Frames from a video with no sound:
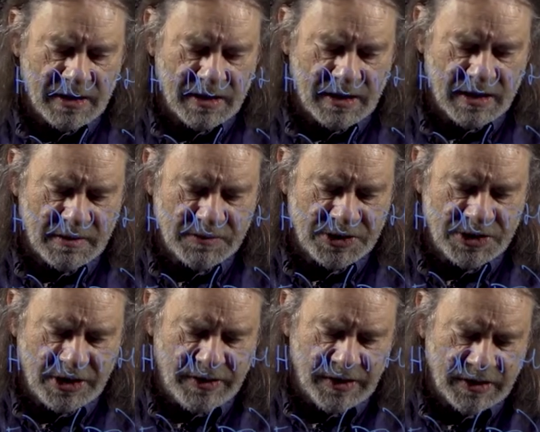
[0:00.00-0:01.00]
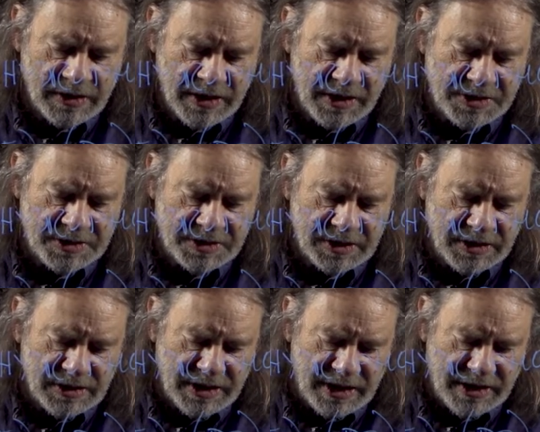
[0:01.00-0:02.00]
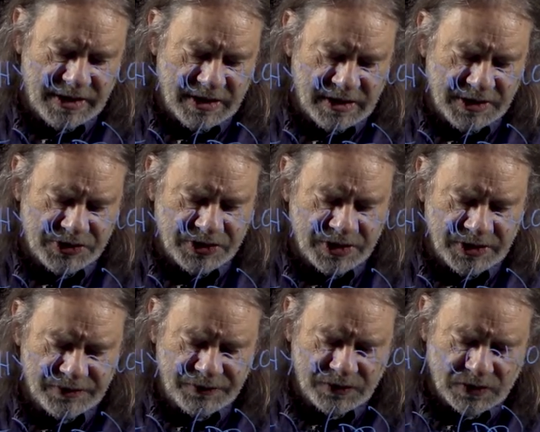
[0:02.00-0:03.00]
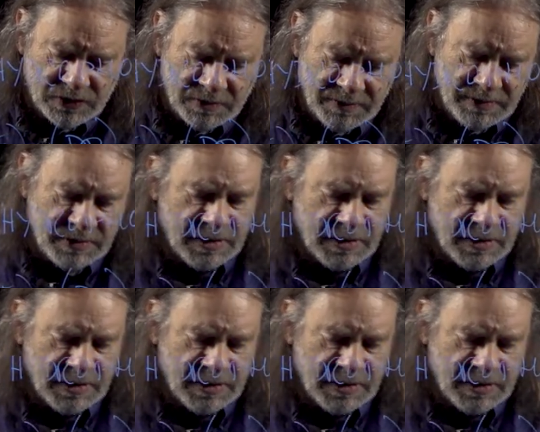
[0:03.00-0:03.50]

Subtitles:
I'm showing this in the anhydride form,